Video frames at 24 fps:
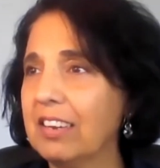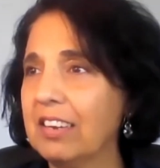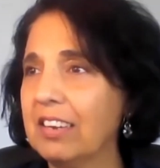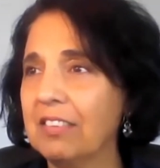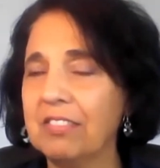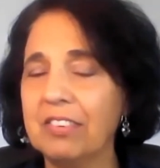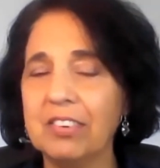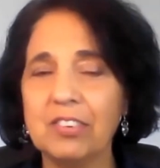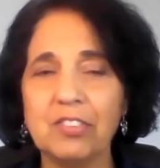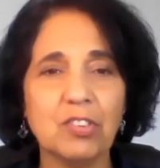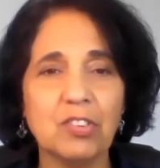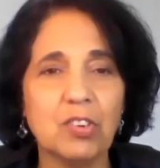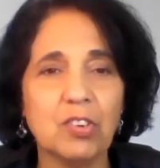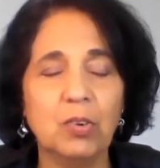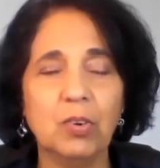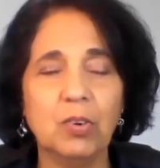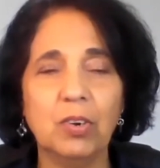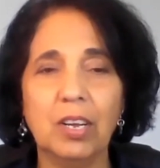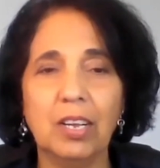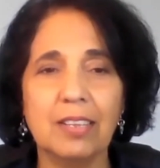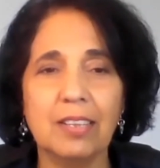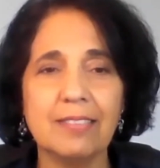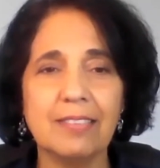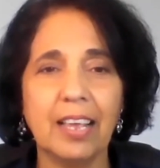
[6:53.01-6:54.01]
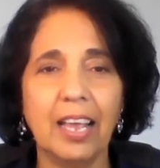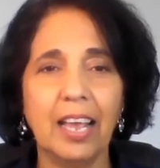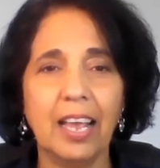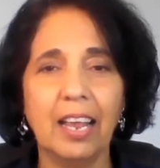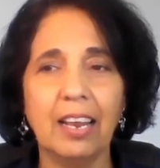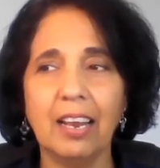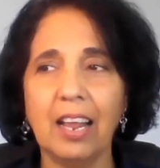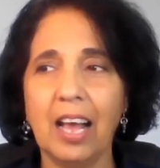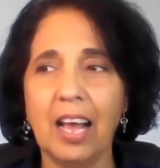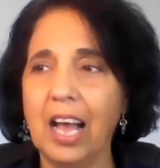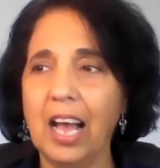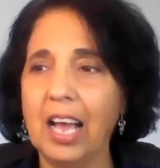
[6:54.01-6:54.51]
different schools
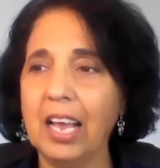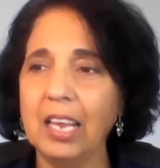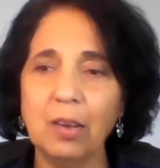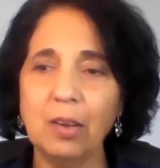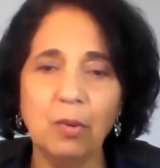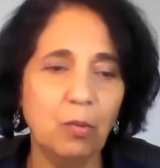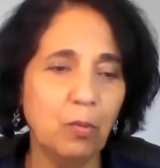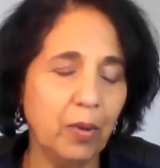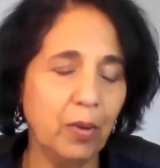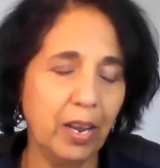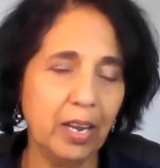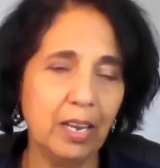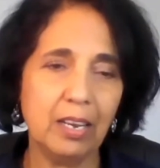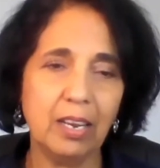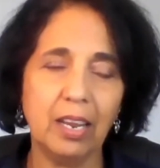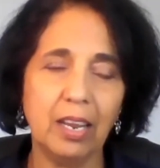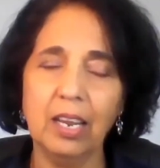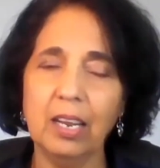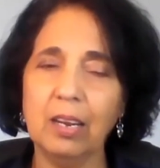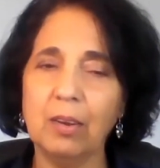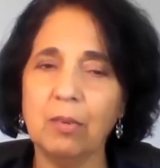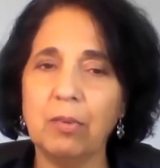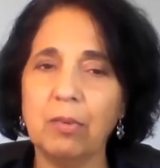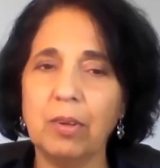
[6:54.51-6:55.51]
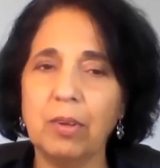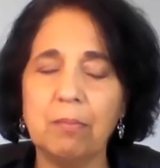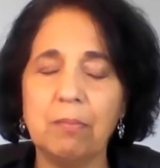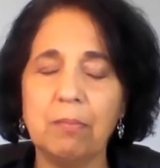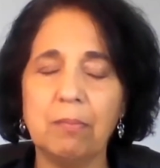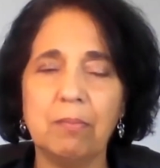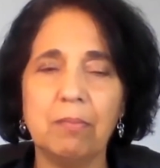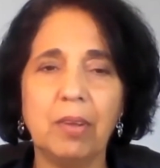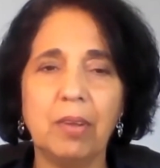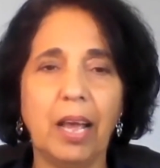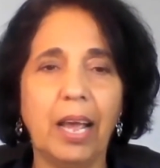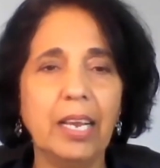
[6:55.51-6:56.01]
and I went in with,
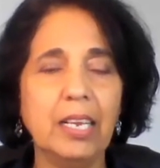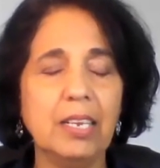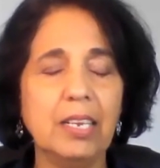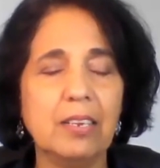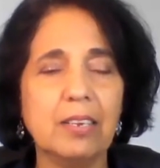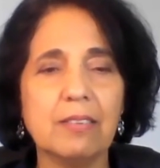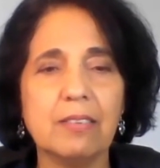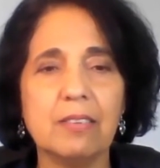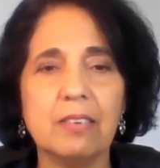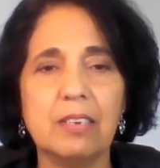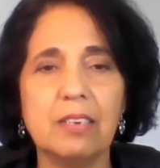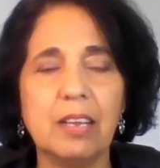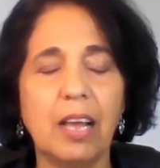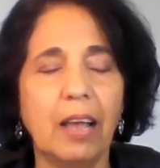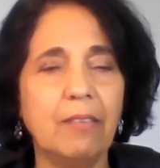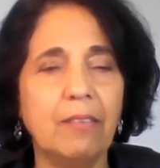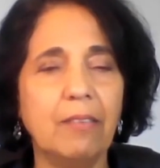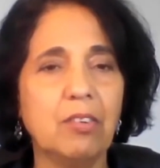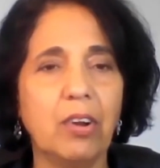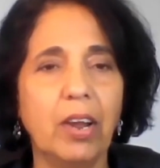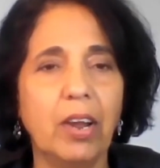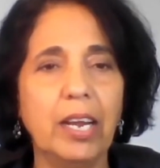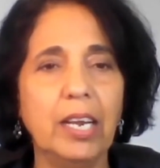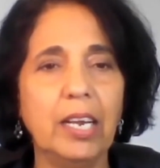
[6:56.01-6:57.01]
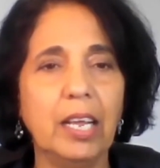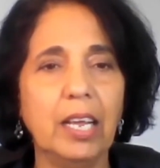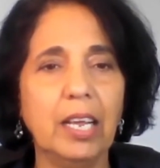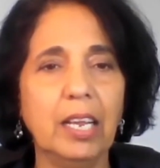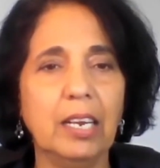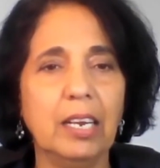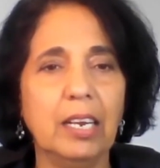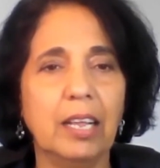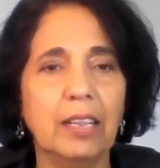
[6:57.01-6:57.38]
I just dived right in.